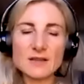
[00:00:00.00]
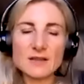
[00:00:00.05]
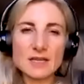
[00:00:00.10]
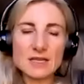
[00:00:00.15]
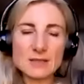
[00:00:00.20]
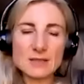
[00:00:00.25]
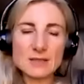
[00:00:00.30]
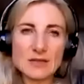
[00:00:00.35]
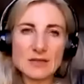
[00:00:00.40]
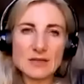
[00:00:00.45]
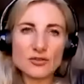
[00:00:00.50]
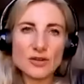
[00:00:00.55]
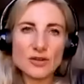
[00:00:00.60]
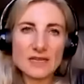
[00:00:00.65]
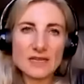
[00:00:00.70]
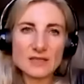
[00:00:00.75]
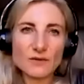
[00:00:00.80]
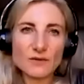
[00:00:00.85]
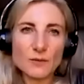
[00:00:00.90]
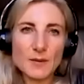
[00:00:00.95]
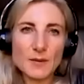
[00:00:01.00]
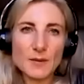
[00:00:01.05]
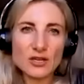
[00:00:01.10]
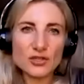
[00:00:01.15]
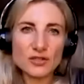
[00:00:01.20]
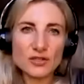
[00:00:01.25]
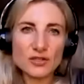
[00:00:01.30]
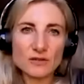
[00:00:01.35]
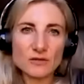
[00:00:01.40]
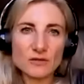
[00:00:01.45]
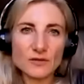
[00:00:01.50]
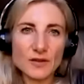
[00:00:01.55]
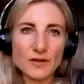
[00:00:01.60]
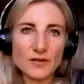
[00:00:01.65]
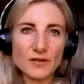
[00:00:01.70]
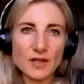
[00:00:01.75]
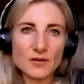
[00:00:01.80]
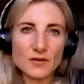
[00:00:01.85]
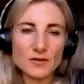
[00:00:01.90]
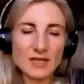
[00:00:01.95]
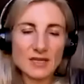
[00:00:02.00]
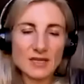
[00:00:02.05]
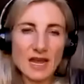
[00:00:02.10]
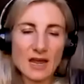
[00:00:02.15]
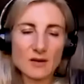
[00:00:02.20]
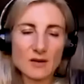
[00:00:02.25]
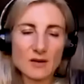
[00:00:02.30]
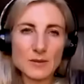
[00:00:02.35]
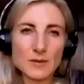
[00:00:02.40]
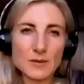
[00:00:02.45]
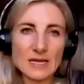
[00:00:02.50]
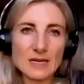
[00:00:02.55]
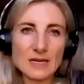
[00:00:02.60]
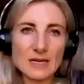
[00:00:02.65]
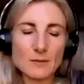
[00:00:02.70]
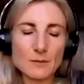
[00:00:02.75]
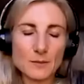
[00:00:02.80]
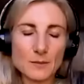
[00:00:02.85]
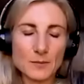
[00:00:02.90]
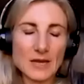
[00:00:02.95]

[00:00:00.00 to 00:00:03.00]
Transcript: I think it's been transformational that those can be